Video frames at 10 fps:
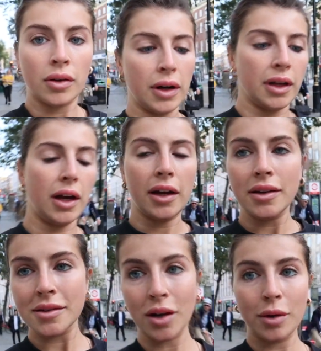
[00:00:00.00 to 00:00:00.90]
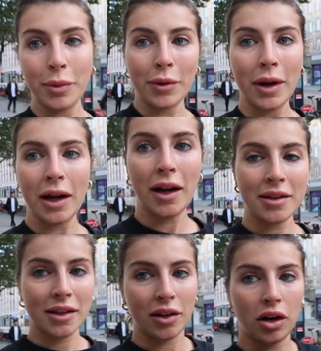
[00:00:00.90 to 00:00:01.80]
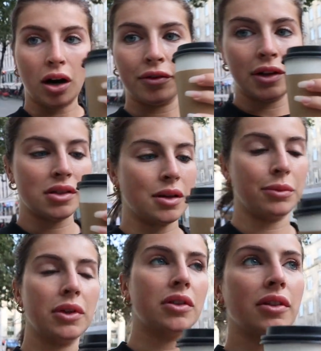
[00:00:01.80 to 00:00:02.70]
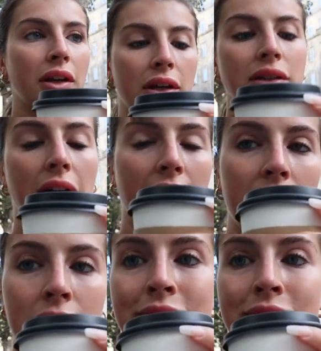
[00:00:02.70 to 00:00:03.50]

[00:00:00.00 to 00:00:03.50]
Alrighty guys, on my way to get a coffee because I'm literally gonna die.